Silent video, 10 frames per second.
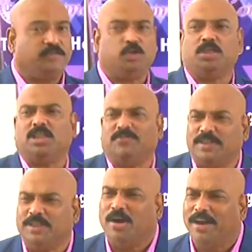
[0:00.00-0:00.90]
Joseph
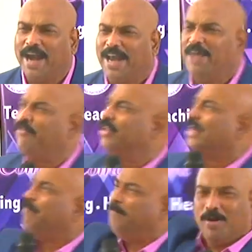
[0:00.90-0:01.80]
is not ready for
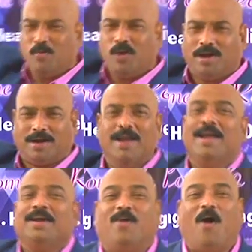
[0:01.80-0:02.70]
that big work.
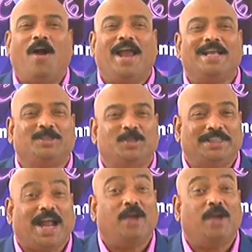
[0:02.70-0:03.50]
God has to start